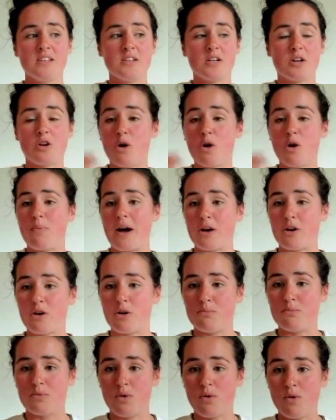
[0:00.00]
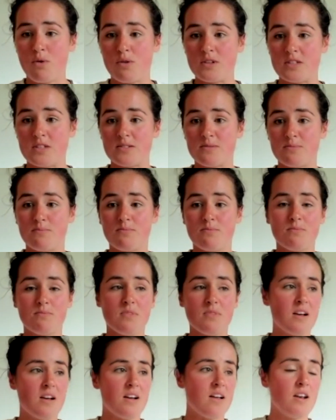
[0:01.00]
Got back on board.
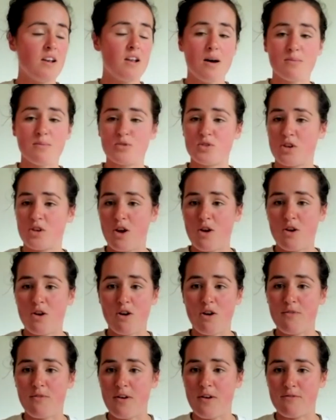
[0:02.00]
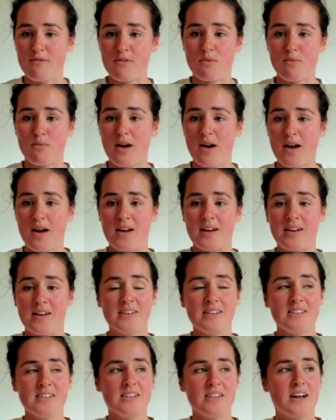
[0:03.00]
Alarms were going off everywhere.
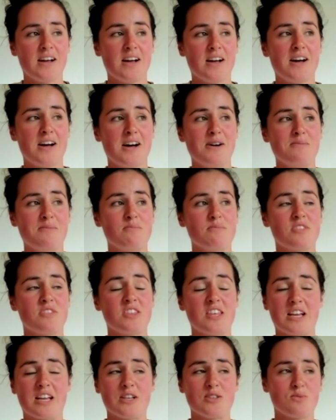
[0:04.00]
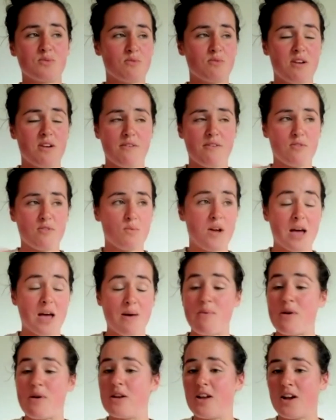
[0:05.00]
Things were everywhere,
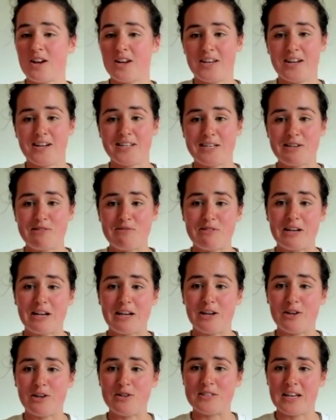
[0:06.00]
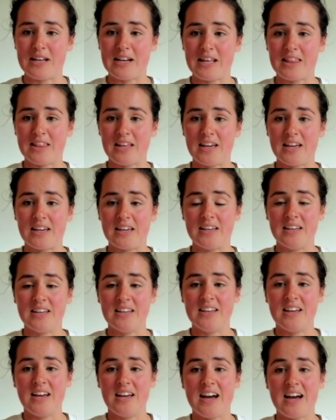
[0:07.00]
but luckily I didn't really lose anything.
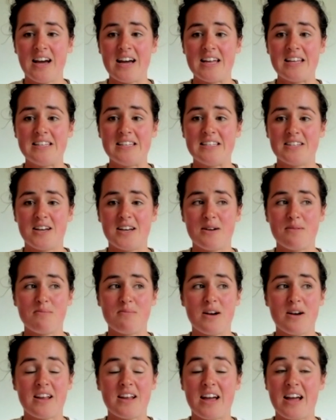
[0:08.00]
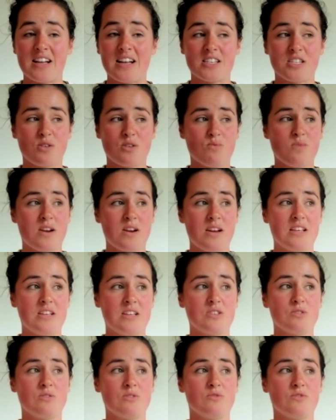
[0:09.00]
And I had to really
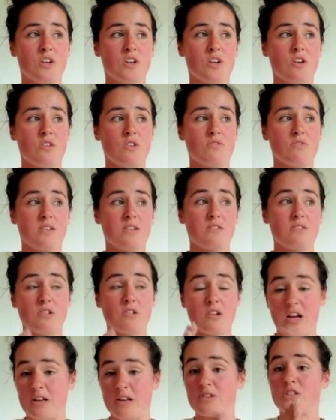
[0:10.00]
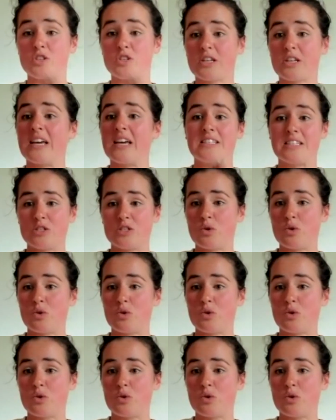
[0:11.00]
sort of go. I just kicked into